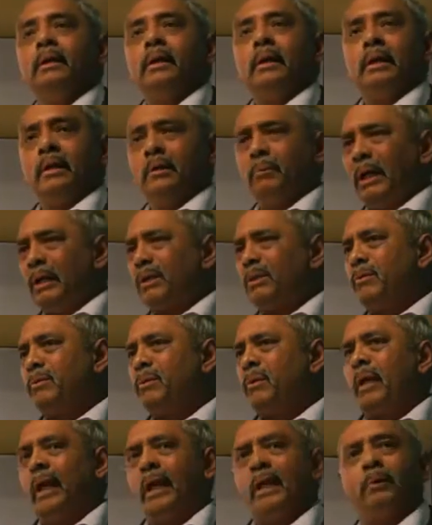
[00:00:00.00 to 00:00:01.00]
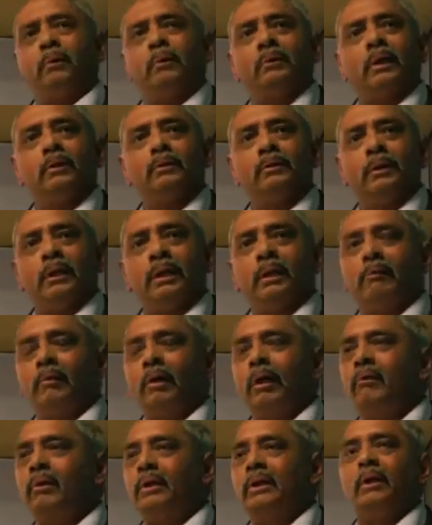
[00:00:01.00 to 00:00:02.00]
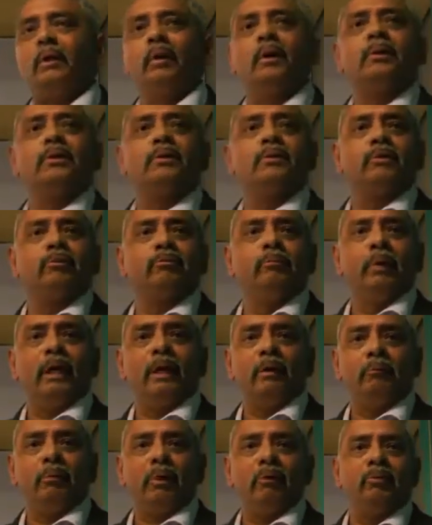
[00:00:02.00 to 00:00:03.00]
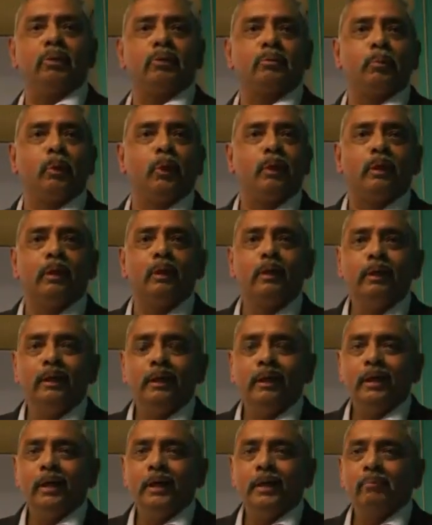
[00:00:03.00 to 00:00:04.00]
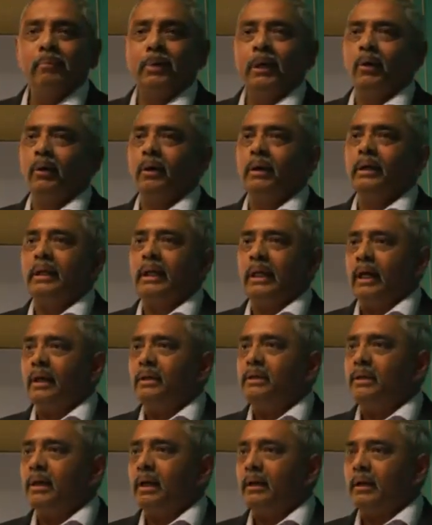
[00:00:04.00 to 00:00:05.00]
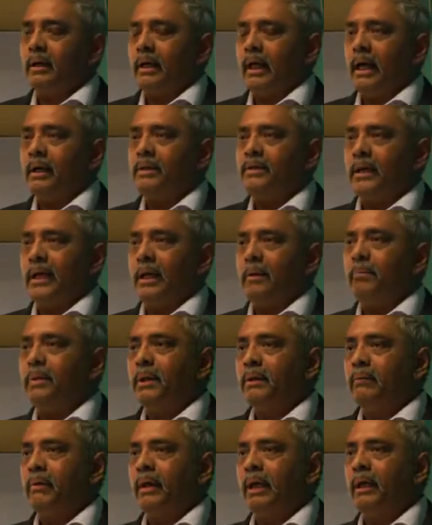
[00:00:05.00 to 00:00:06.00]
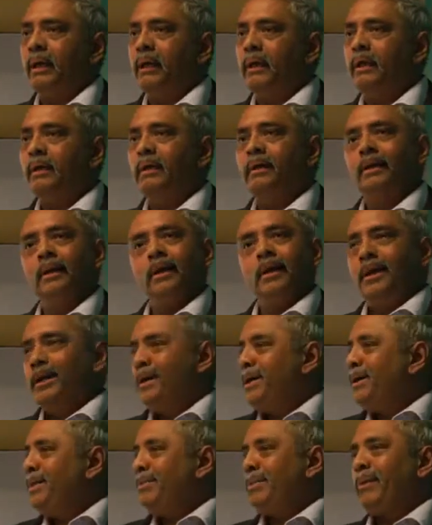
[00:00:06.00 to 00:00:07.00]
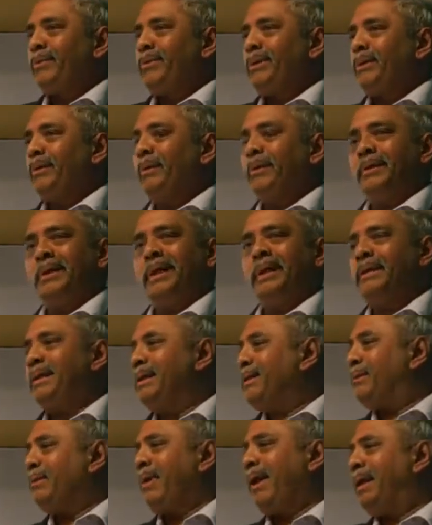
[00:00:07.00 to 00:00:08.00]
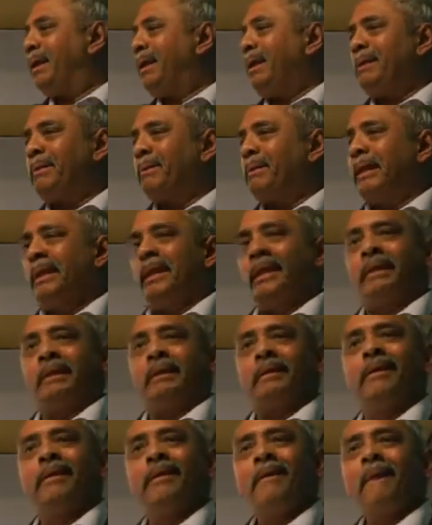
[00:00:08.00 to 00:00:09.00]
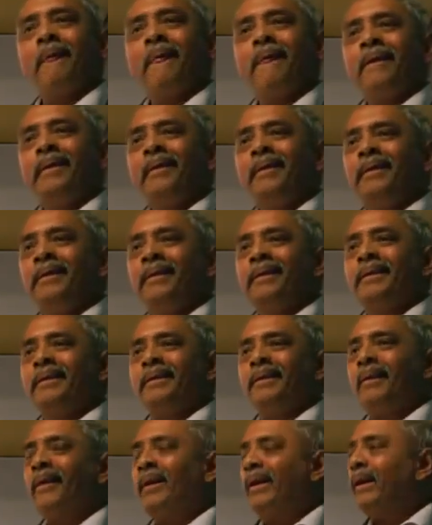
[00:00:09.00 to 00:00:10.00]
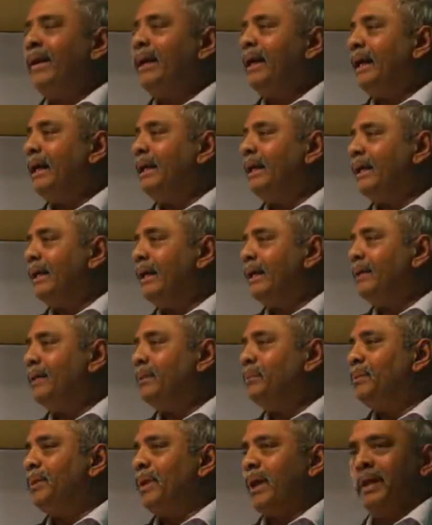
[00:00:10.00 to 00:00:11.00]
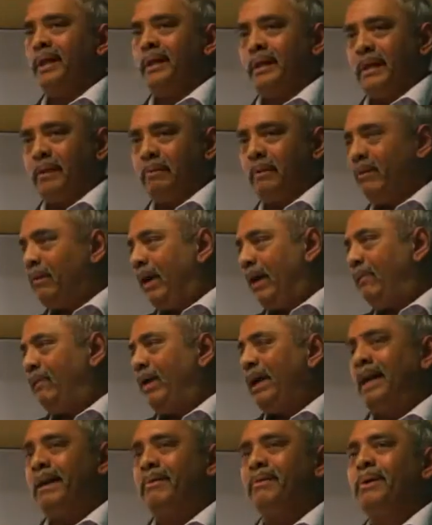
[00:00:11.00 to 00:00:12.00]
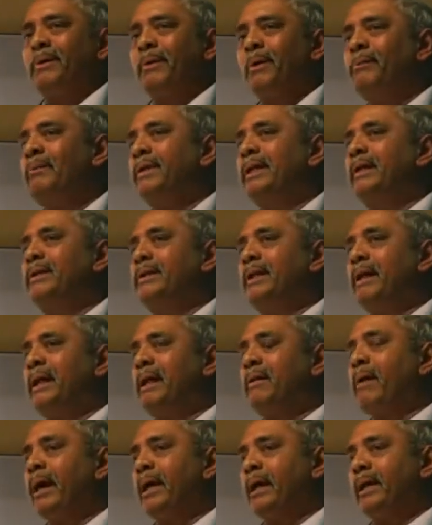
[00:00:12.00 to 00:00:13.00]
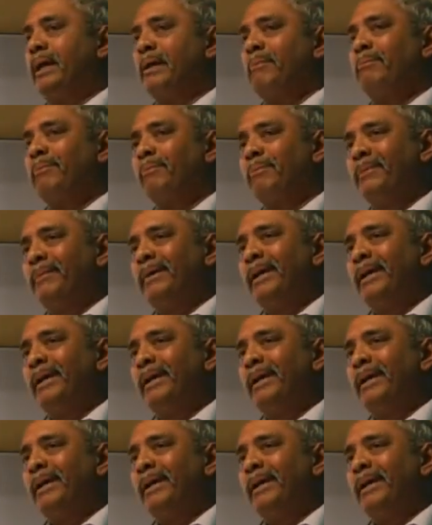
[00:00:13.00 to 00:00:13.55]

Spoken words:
in the month of July 2012, at the launch of my previous book, Beyond the Uncharted Landscape, when Professor Koshy just walked into the hall, and honestly, my wife hadn't even told me that she'd invited him.